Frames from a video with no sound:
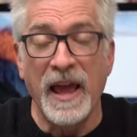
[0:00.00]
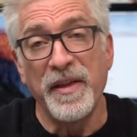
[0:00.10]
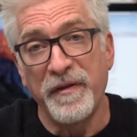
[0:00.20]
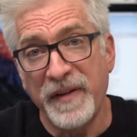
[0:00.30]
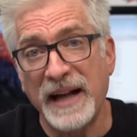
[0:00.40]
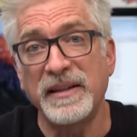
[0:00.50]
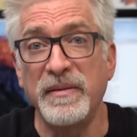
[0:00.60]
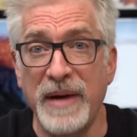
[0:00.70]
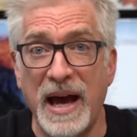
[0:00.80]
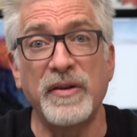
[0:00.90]
the fact of
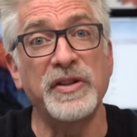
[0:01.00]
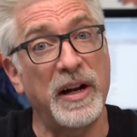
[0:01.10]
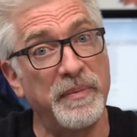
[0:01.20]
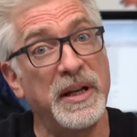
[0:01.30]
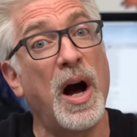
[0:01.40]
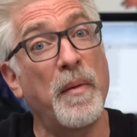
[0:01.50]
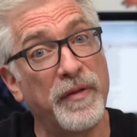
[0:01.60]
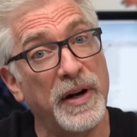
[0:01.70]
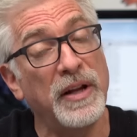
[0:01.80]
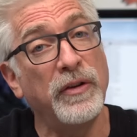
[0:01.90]
the matter is that'll be
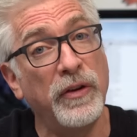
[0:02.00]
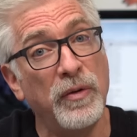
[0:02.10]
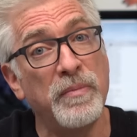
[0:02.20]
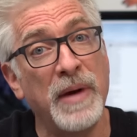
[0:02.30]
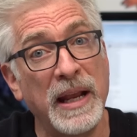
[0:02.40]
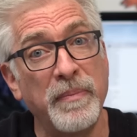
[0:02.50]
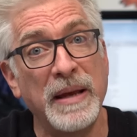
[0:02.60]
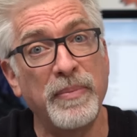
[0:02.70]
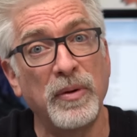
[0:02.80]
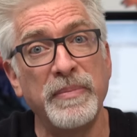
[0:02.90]
comforting to many
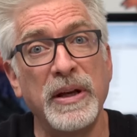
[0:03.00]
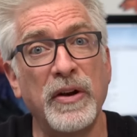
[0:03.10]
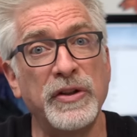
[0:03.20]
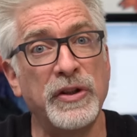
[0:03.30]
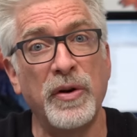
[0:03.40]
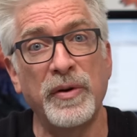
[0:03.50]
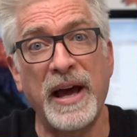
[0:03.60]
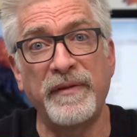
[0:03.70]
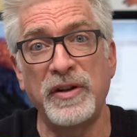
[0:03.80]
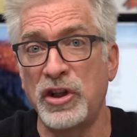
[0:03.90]
people because you don't
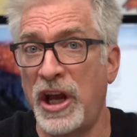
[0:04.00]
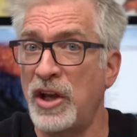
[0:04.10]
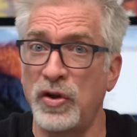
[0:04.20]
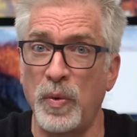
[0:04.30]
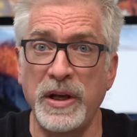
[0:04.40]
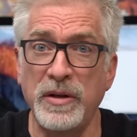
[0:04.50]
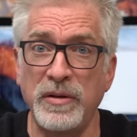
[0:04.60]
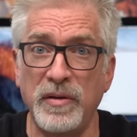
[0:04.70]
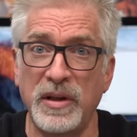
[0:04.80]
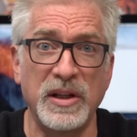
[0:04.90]
have to change the way you
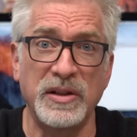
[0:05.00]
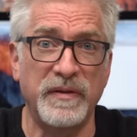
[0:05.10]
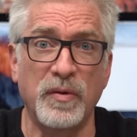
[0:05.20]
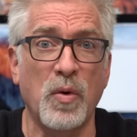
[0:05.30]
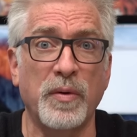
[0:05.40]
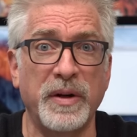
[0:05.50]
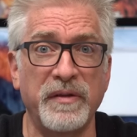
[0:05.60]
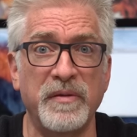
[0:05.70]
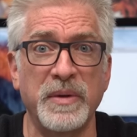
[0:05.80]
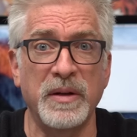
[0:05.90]
do things if you're already
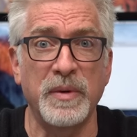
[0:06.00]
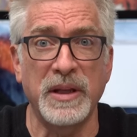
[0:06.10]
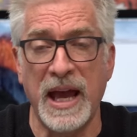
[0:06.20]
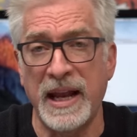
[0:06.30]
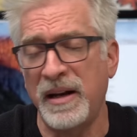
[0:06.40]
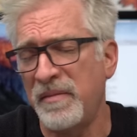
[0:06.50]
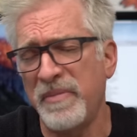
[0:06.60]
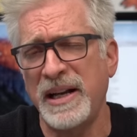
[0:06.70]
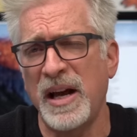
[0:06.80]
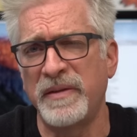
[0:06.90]
familiar with Canon, and
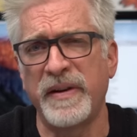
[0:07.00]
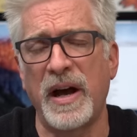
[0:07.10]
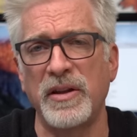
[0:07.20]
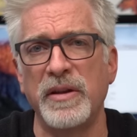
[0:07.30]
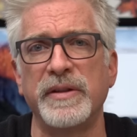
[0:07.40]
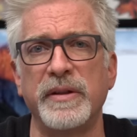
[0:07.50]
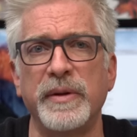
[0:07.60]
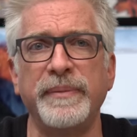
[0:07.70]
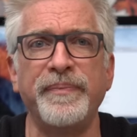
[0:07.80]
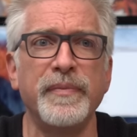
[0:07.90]
by now you've gotten used to
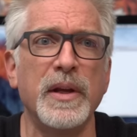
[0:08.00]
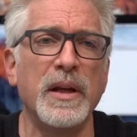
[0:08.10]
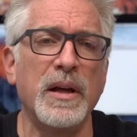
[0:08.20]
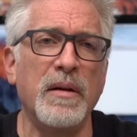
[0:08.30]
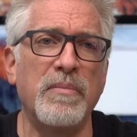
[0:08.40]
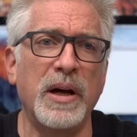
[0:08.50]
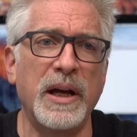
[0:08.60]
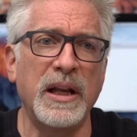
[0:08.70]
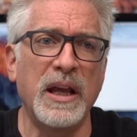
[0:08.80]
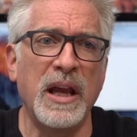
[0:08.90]
it.
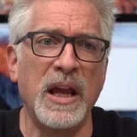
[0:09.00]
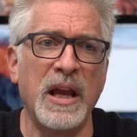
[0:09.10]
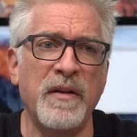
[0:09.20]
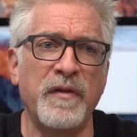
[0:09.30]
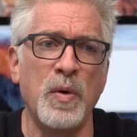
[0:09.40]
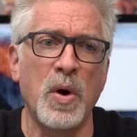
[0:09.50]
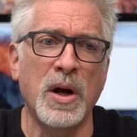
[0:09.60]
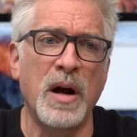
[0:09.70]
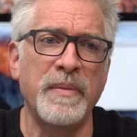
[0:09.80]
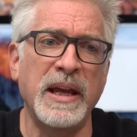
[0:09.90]
But if you are
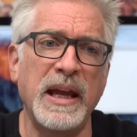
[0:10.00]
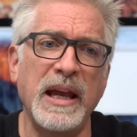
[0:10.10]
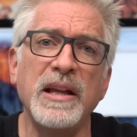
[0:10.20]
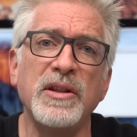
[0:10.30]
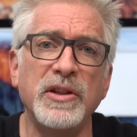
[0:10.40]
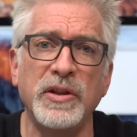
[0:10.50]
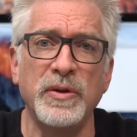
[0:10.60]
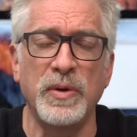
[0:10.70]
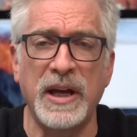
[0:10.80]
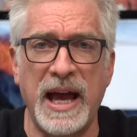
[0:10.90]
coming
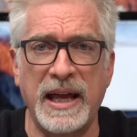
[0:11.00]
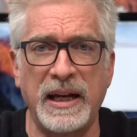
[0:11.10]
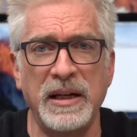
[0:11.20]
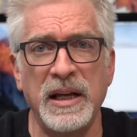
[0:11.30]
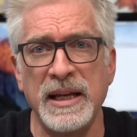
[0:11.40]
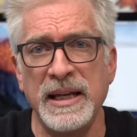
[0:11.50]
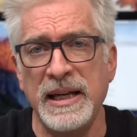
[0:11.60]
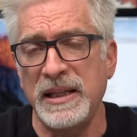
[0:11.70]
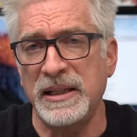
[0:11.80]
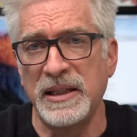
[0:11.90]
into Canon,
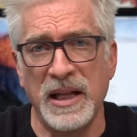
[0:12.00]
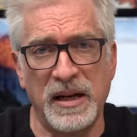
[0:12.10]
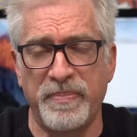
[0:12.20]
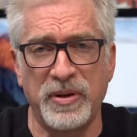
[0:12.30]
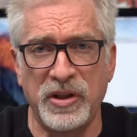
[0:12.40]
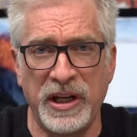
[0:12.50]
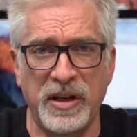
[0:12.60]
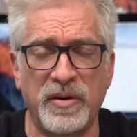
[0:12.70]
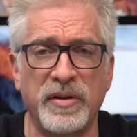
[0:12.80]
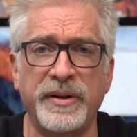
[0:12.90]
it's not a
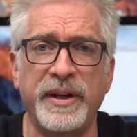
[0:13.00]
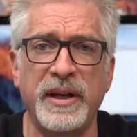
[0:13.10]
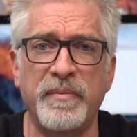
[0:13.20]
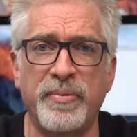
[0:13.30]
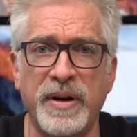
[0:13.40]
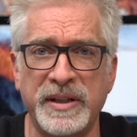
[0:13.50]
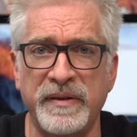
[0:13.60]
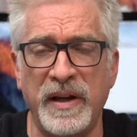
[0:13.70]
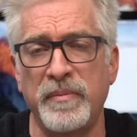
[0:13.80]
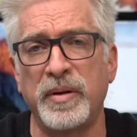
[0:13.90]
particularly
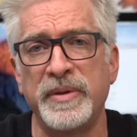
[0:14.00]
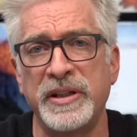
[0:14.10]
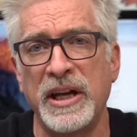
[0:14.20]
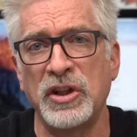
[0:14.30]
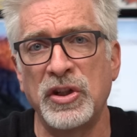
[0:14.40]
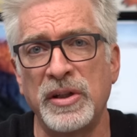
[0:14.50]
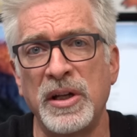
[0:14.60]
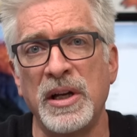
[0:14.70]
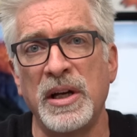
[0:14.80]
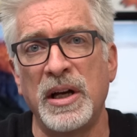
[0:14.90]
impressive implementation
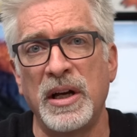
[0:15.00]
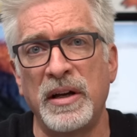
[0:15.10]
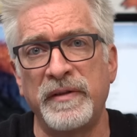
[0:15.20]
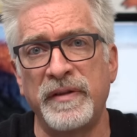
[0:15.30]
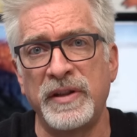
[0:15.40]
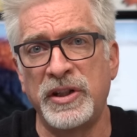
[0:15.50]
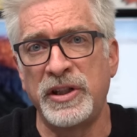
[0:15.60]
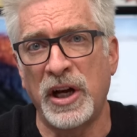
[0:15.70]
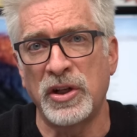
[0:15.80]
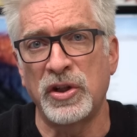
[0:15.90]
of
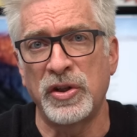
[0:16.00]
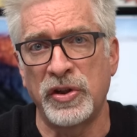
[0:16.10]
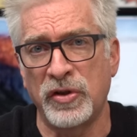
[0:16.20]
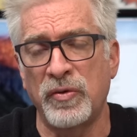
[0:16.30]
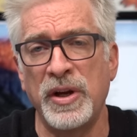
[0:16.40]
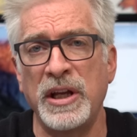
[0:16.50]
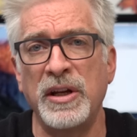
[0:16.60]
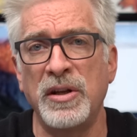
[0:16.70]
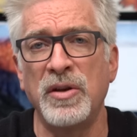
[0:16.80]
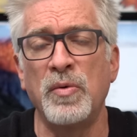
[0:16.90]

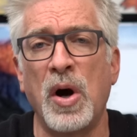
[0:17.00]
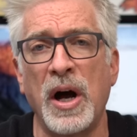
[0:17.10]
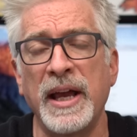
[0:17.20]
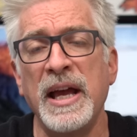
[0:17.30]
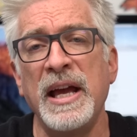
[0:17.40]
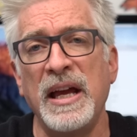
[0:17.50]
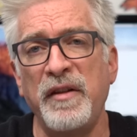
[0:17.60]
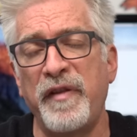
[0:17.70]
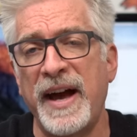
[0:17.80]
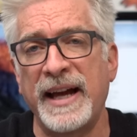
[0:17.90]
touchscreen UI.
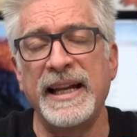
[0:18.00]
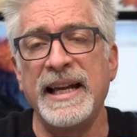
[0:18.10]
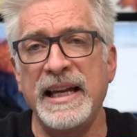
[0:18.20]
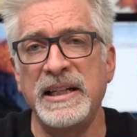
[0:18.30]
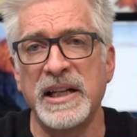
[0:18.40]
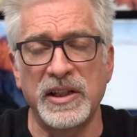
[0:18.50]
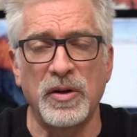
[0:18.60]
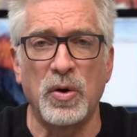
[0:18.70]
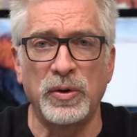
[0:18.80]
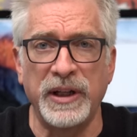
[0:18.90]
In fact, it doesn't
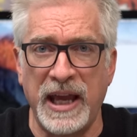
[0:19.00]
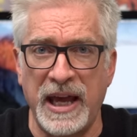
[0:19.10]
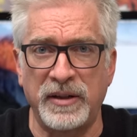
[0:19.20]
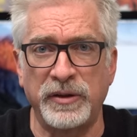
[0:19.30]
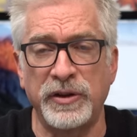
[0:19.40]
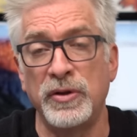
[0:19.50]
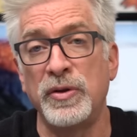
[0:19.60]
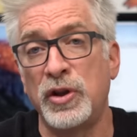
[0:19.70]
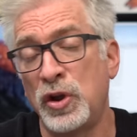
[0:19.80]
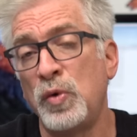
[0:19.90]
hold a candle to
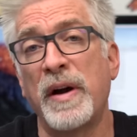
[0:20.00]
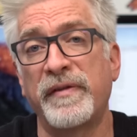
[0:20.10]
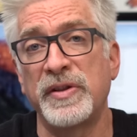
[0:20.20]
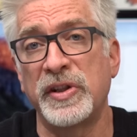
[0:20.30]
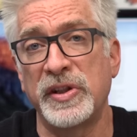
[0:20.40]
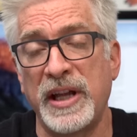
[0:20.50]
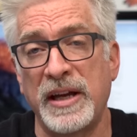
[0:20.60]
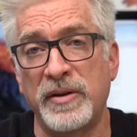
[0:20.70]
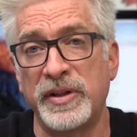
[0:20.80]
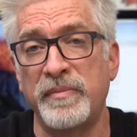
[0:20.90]
the two reference
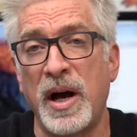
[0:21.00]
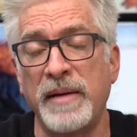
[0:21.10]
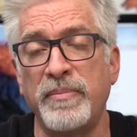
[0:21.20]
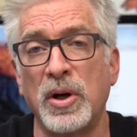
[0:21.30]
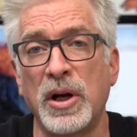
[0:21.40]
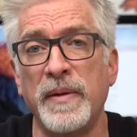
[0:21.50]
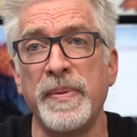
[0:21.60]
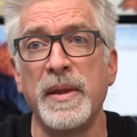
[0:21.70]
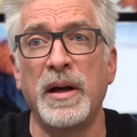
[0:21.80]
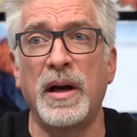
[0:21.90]
standards in my book
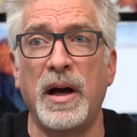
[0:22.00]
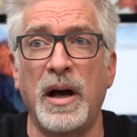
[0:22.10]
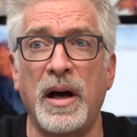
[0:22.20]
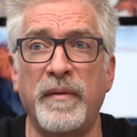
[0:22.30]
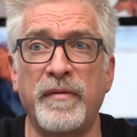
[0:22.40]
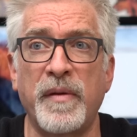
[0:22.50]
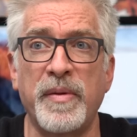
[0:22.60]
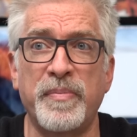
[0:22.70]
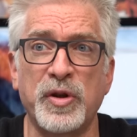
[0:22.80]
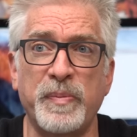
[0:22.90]
from
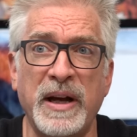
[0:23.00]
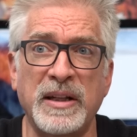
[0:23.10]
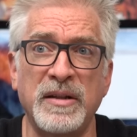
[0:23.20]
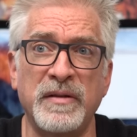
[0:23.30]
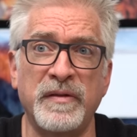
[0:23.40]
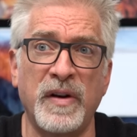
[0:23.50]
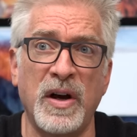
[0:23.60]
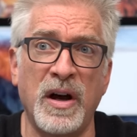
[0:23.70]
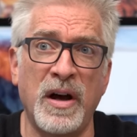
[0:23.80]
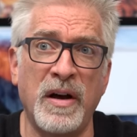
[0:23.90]
the perspective
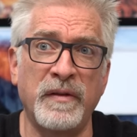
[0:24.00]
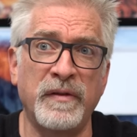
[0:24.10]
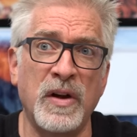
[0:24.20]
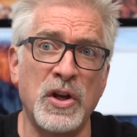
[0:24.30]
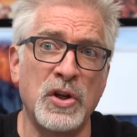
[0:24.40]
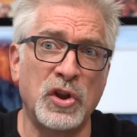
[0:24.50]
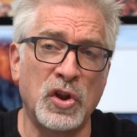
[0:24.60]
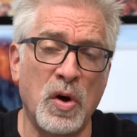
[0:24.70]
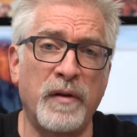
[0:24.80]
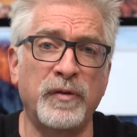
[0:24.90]
of
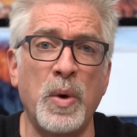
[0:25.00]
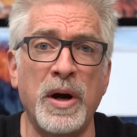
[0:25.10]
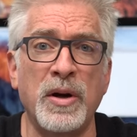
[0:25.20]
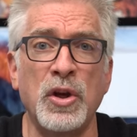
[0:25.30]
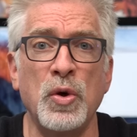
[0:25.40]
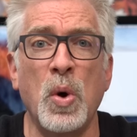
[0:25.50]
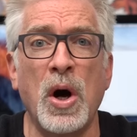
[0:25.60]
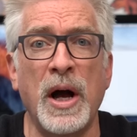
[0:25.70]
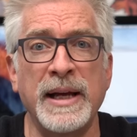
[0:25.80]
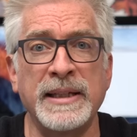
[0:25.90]
software
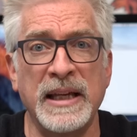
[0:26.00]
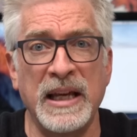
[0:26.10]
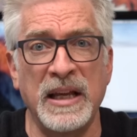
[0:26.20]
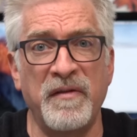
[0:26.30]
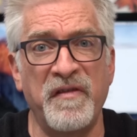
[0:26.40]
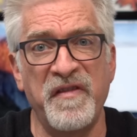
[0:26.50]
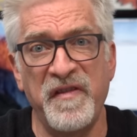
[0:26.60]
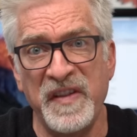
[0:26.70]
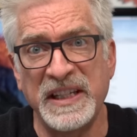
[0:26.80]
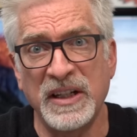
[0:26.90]
UIs in
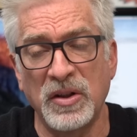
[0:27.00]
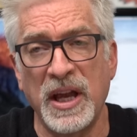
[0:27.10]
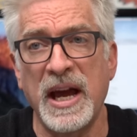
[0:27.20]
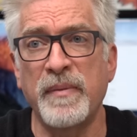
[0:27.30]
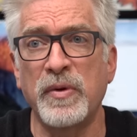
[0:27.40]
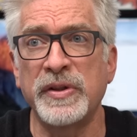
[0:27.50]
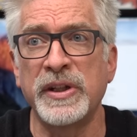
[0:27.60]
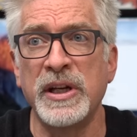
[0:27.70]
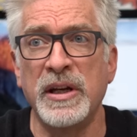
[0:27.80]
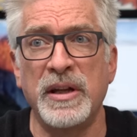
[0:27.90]
physical
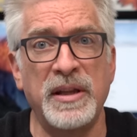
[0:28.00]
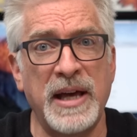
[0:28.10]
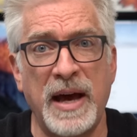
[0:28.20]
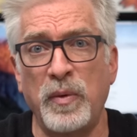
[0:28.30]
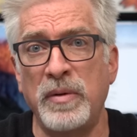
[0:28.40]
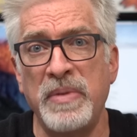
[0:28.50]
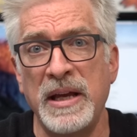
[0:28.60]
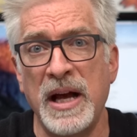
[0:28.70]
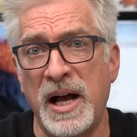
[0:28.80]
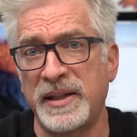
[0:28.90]
cameras. That would
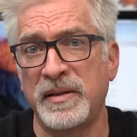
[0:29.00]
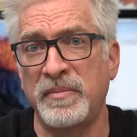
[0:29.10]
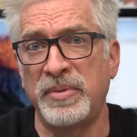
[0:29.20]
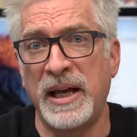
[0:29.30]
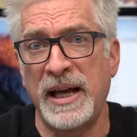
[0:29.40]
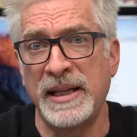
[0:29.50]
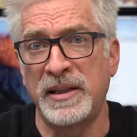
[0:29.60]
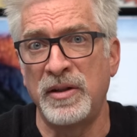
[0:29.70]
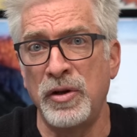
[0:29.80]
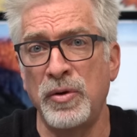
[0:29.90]
be
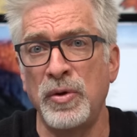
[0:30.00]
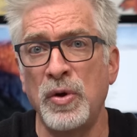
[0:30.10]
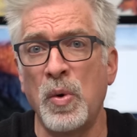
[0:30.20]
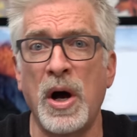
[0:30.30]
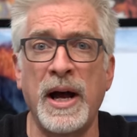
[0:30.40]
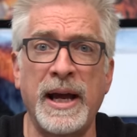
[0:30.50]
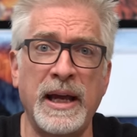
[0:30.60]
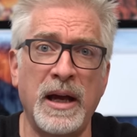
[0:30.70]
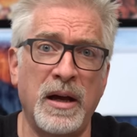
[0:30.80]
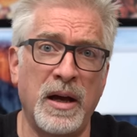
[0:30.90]
Hasselblad's new
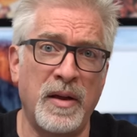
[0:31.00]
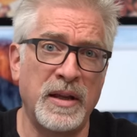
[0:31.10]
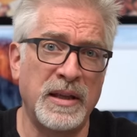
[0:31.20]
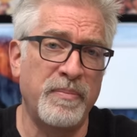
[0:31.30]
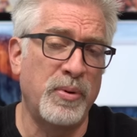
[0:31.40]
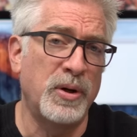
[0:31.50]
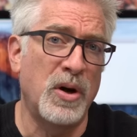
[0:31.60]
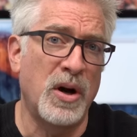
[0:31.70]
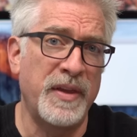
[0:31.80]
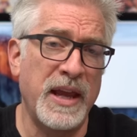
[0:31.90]
UI that they put
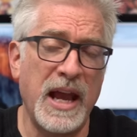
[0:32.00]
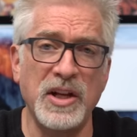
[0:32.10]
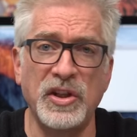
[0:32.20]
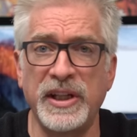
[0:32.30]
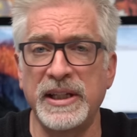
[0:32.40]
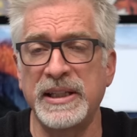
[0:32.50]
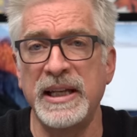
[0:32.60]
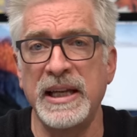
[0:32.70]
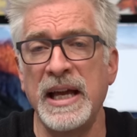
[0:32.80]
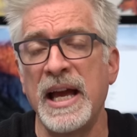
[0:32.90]
on the
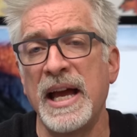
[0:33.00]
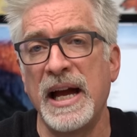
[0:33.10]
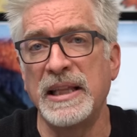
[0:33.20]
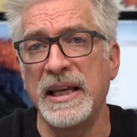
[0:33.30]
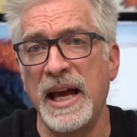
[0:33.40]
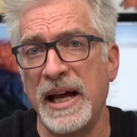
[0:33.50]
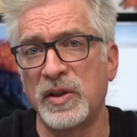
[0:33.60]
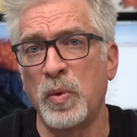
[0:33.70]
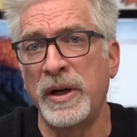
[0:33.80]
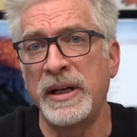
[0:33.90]
H6D and the
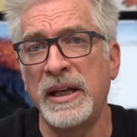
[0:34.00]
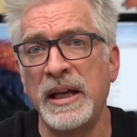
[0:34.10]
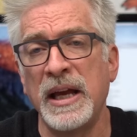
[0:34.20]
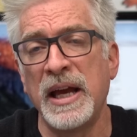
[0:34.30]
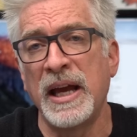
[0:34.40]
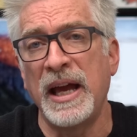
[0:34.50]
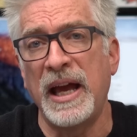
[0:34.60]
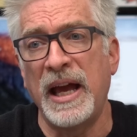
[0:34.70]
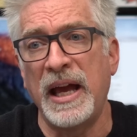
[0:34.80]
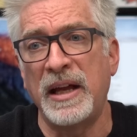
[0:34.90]
X1D.
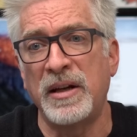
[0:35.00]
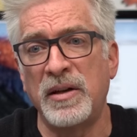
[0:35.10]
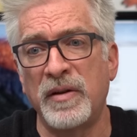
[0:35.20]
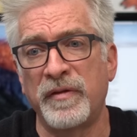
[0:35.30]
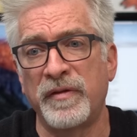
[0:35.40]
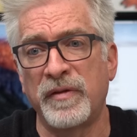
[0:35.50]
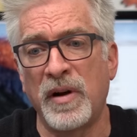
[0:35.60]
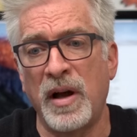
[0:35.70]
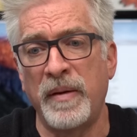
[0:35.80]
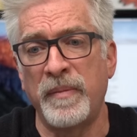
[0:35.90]
And
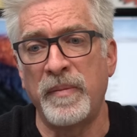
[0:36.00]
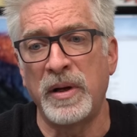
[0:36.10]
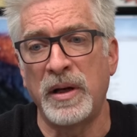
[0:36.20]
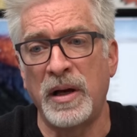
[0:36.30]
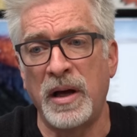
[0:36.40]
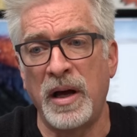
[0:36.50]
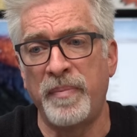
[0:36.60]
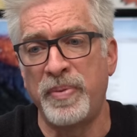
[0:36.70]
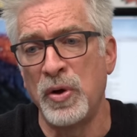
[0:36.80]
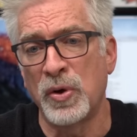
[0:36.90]
from a
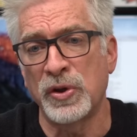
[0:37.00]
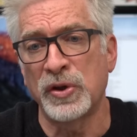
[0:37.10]
pure